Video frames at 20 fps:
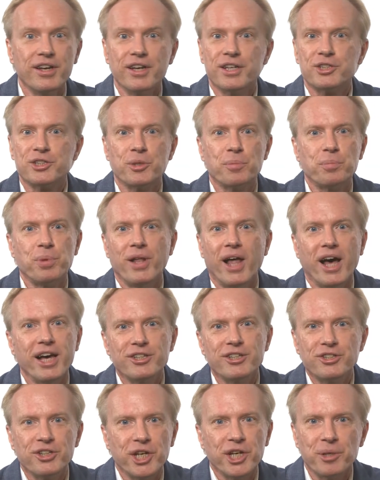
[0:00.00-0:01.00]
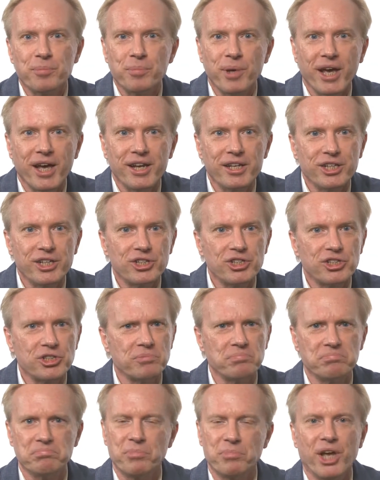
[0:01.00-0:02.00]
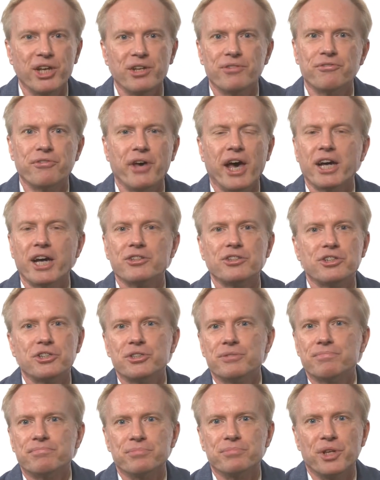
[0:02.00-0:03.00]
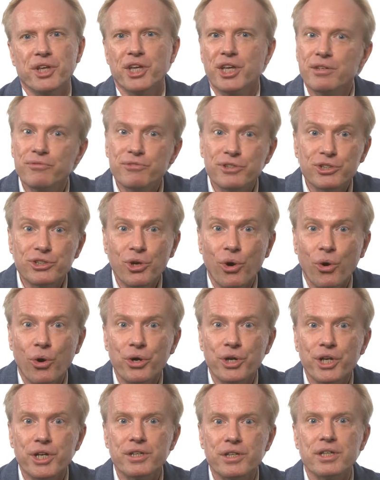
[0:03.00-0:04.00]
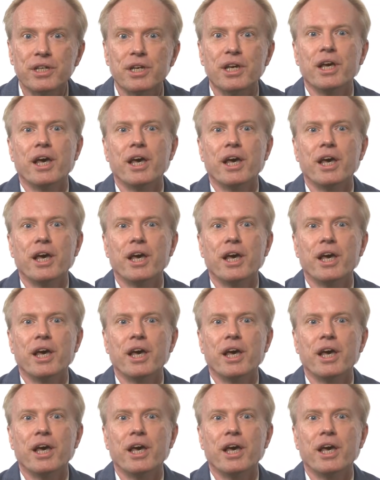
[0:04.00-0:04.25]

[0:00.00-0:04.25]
supply chain managed, manufactured, inventoried,